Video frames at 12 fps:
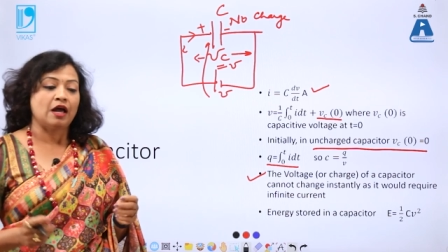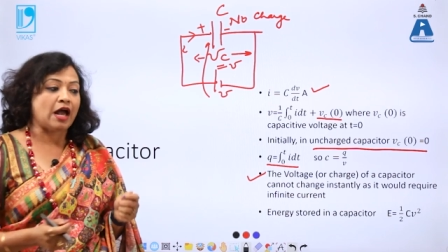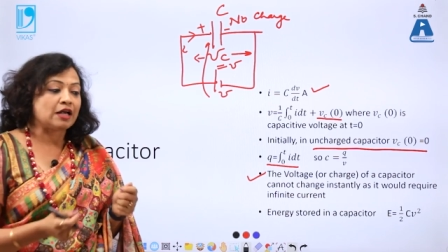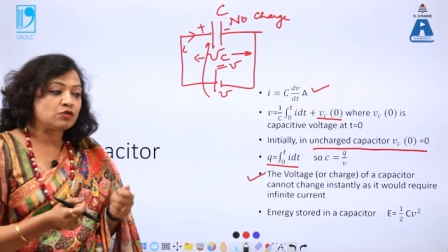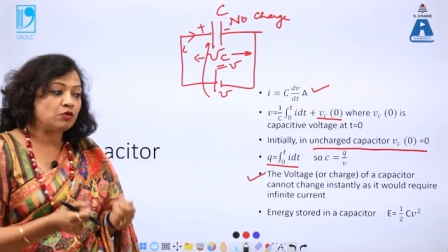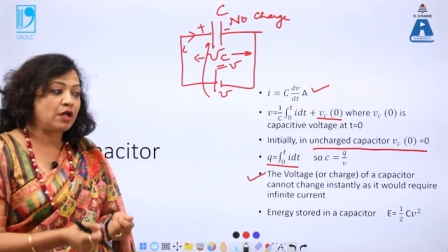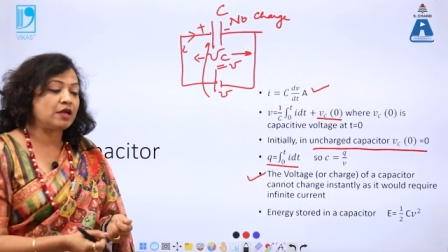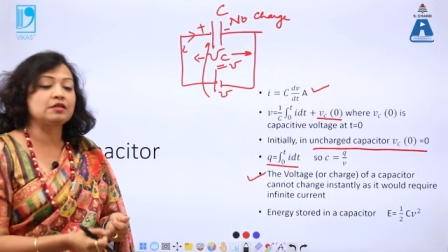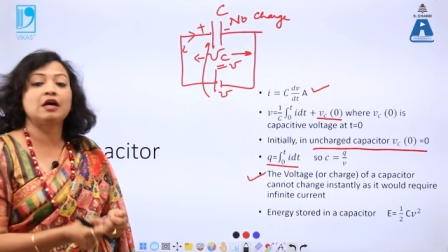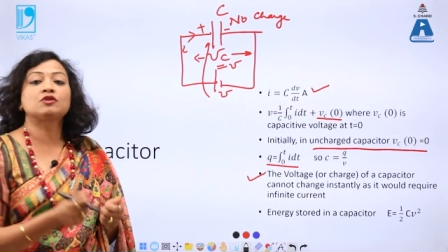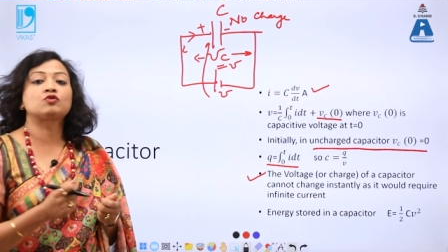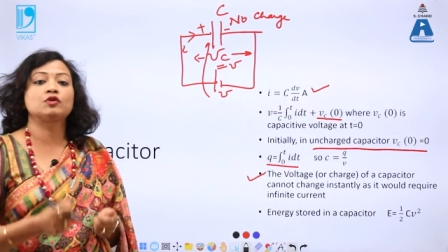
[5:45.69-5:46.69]
As soon as
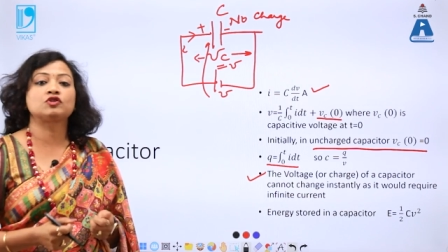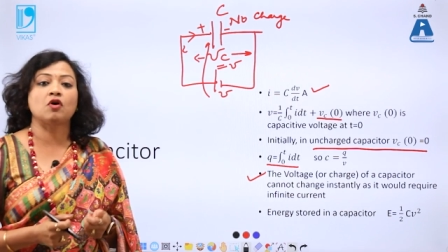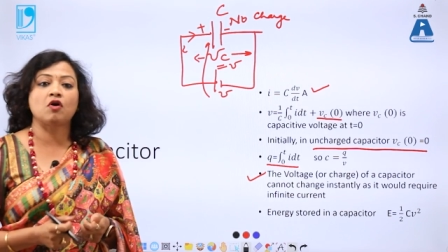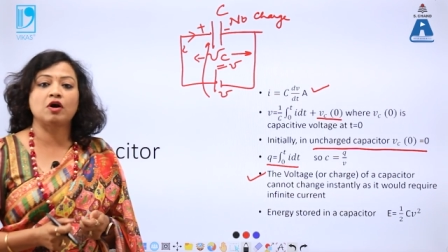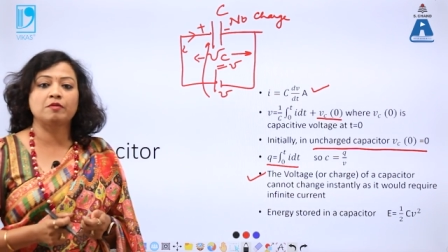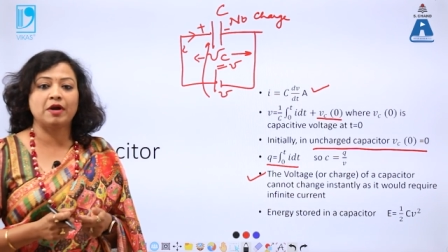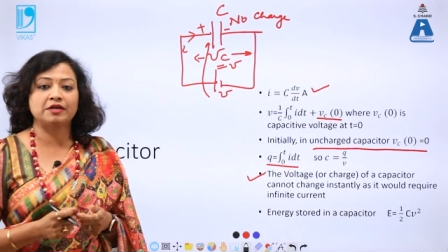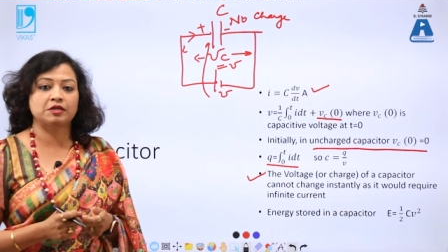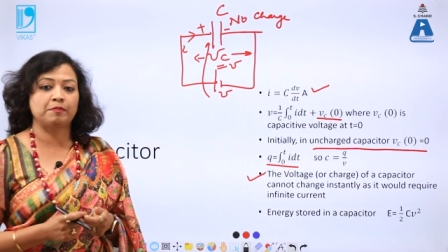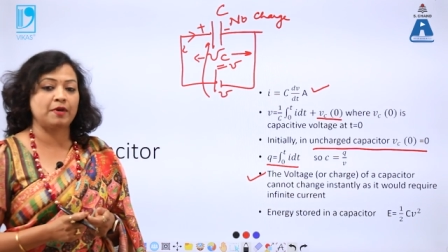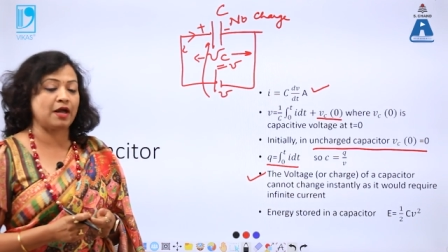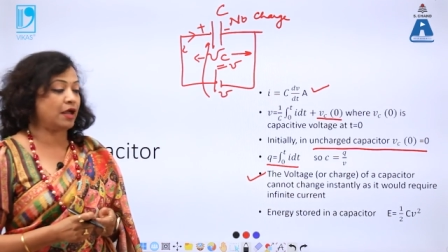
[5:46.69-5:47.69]
I switch on my
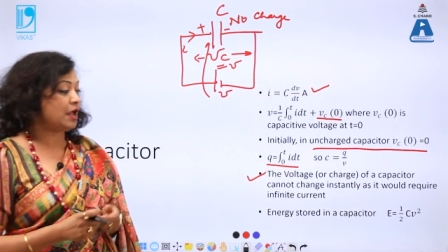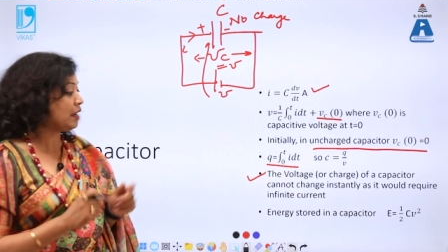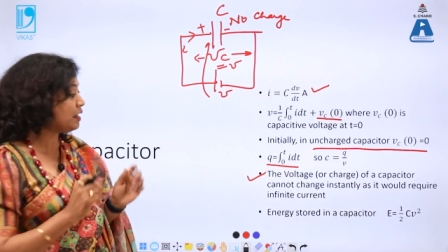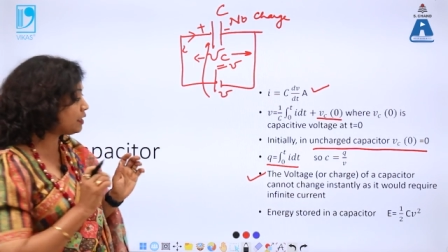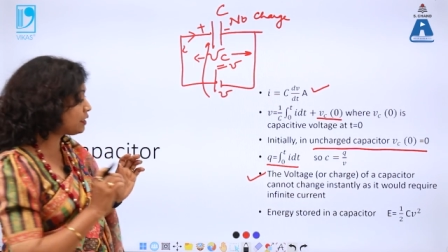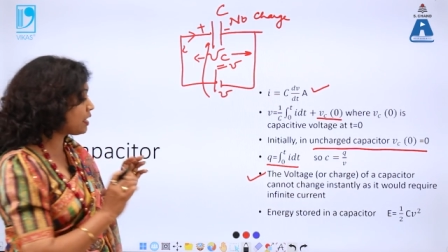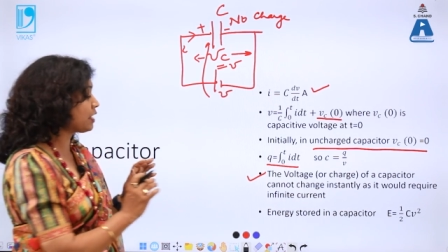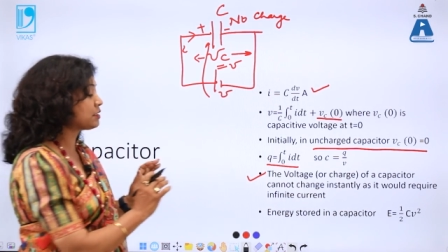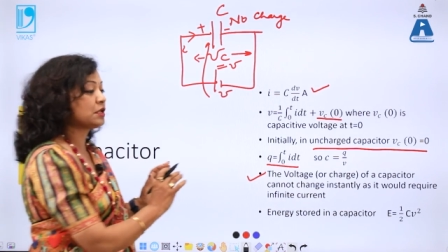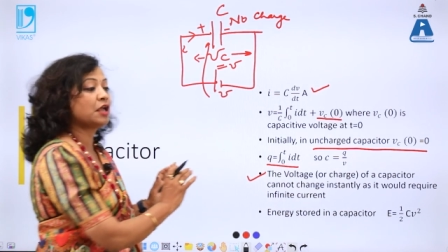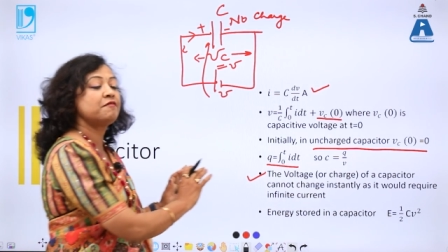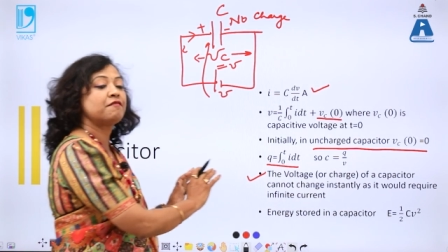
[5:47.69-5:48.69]
supply, and it
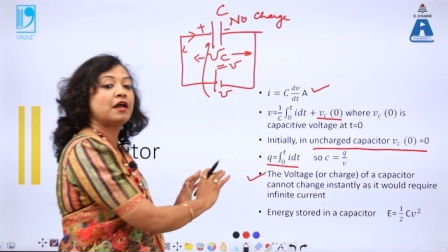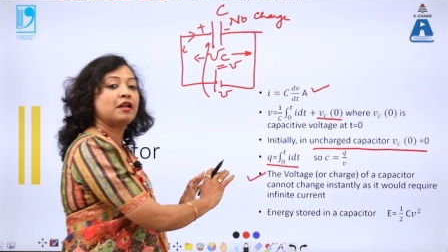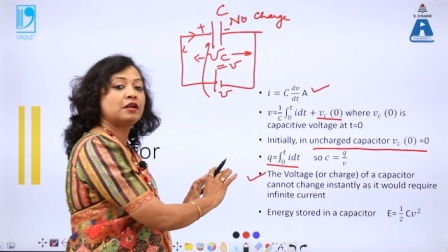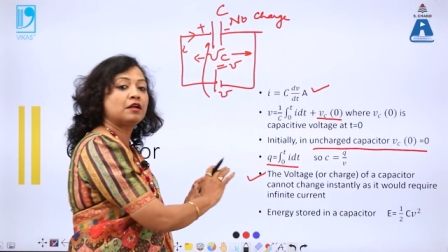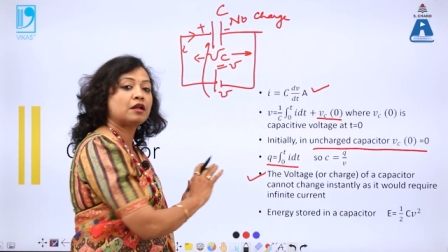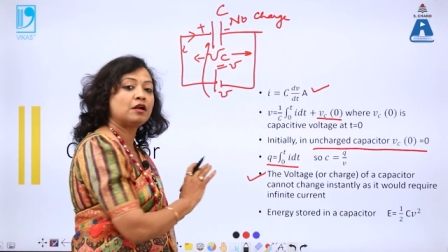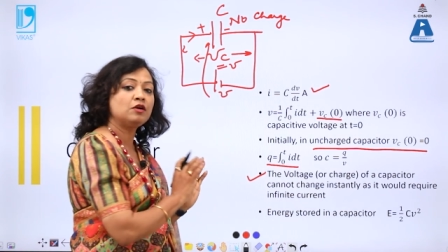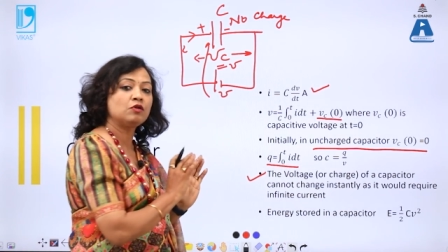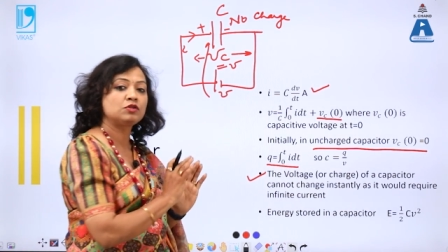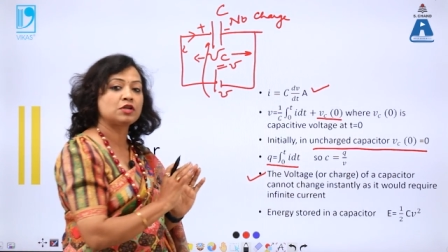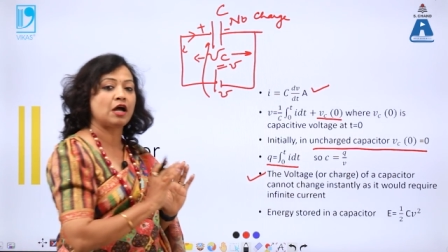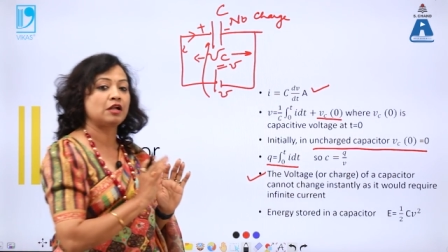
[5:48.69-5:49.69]
takes infinite current
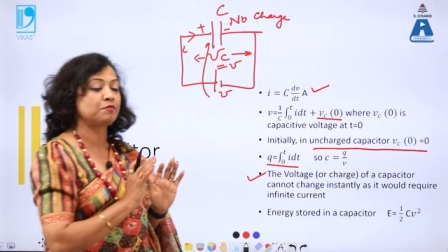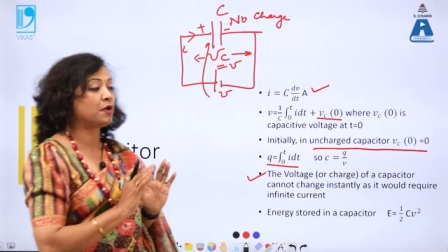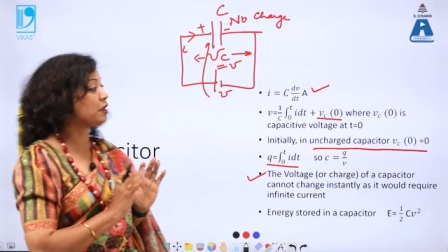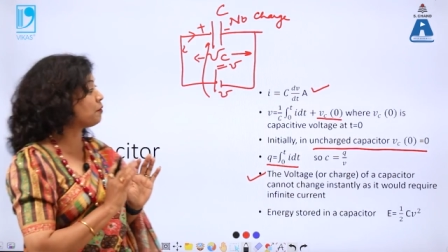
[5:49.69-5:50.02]
to charge my